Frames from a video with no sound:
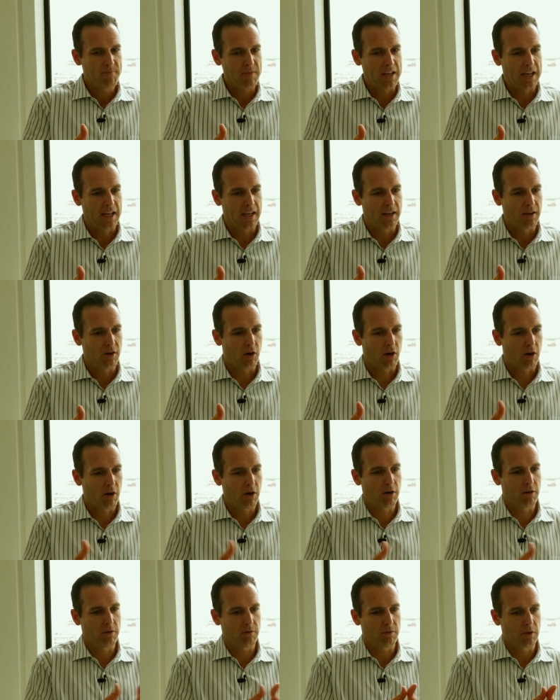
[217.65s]
And
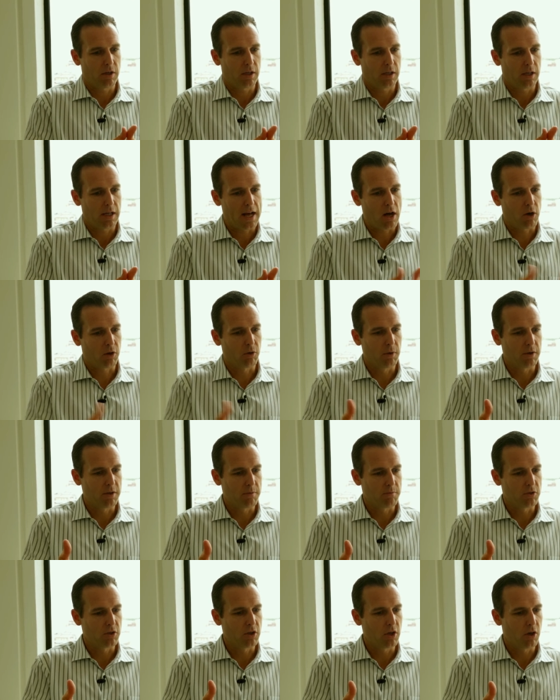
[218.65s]
our
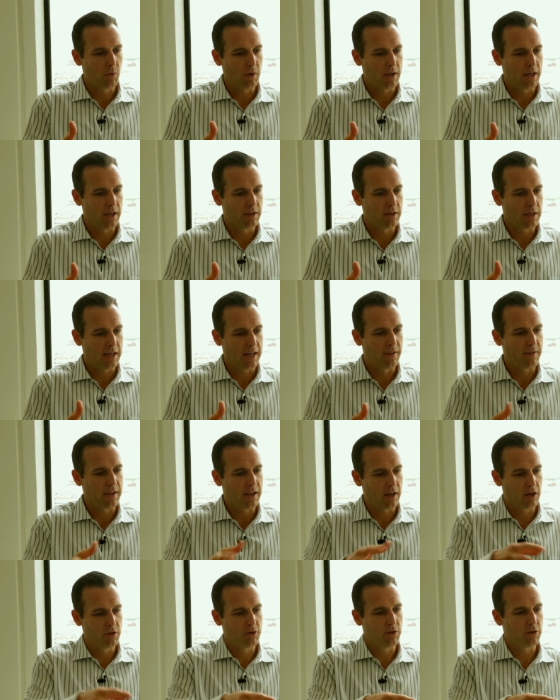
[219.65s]
algorithms go in and
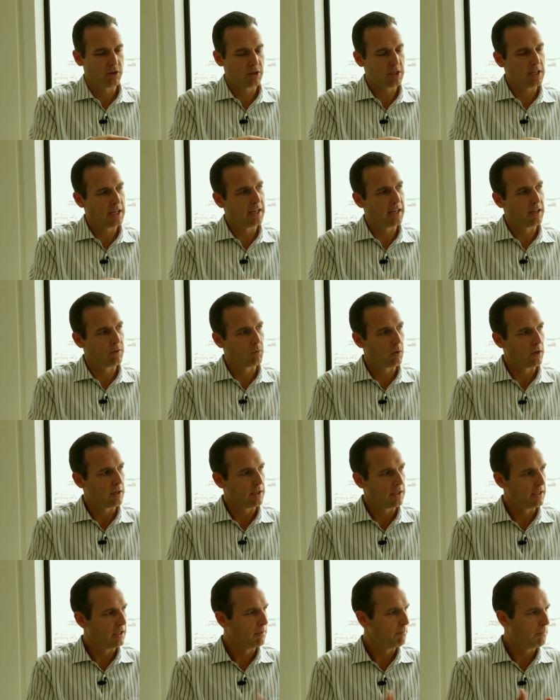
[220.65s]
they understand what
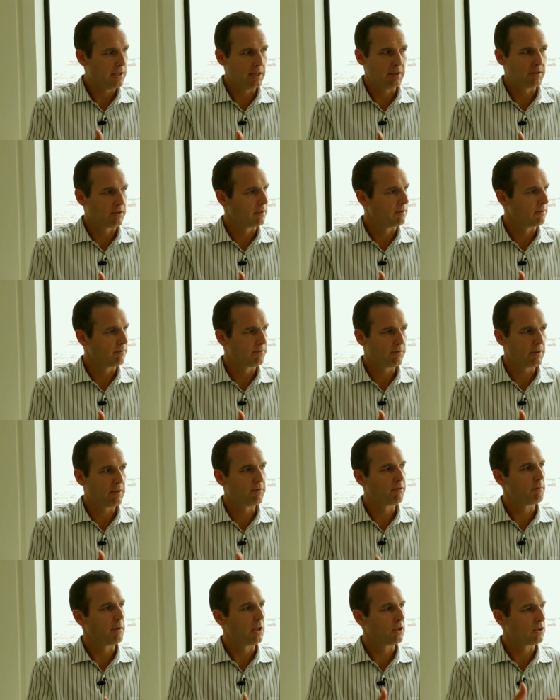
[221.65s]
any piece of
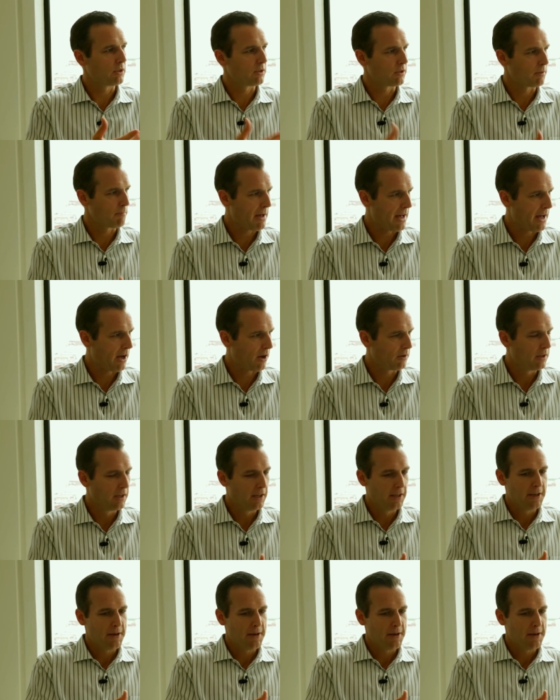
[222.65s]
information is about,